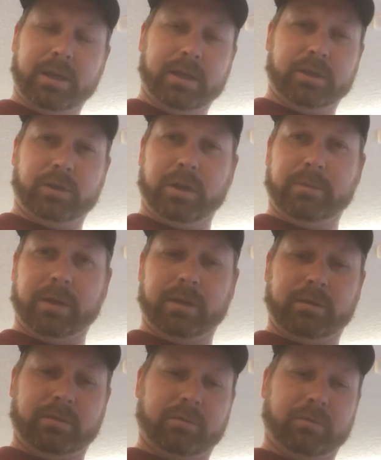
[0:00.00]
treatment,
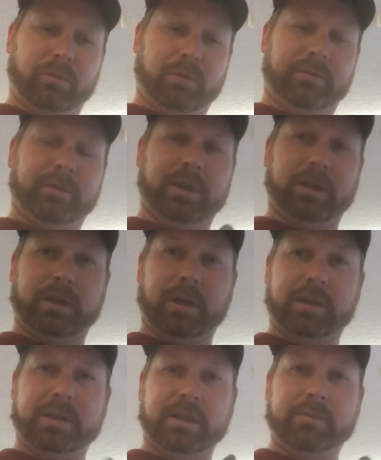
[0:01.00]
or if you need to cut a
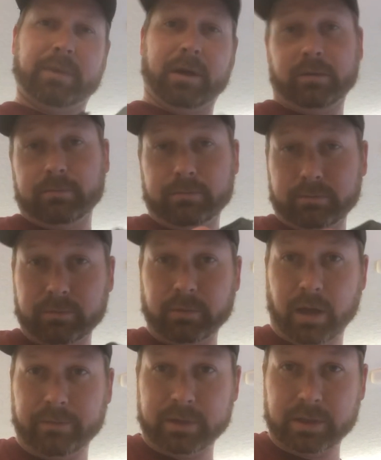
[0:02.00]
seat belt,
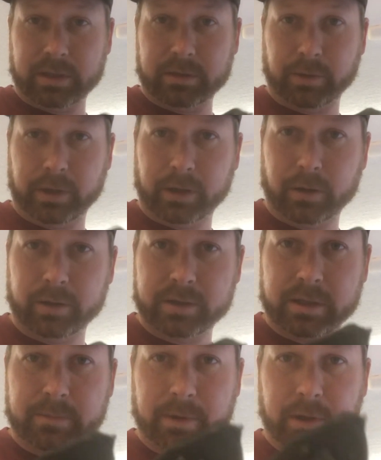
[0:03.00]
obviously, that's why they call it the
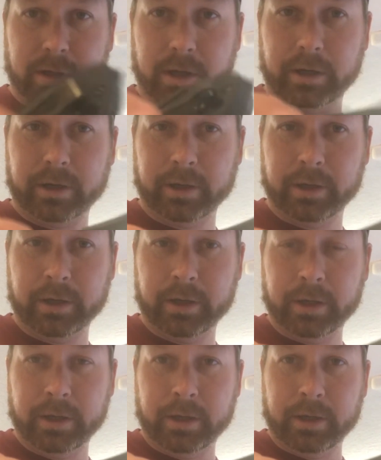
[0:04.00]
seat belt cutter.
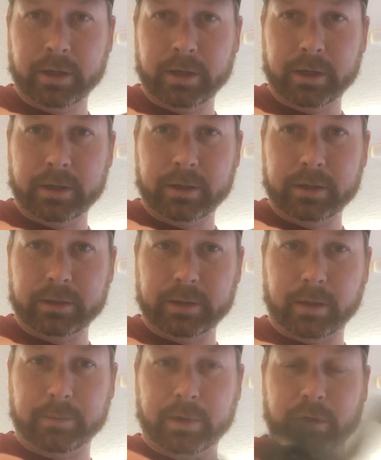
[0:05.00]

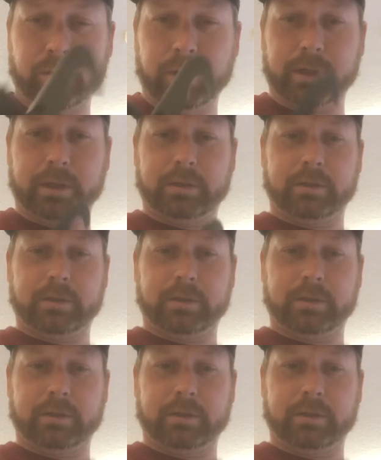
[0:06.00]
That'll be a quick,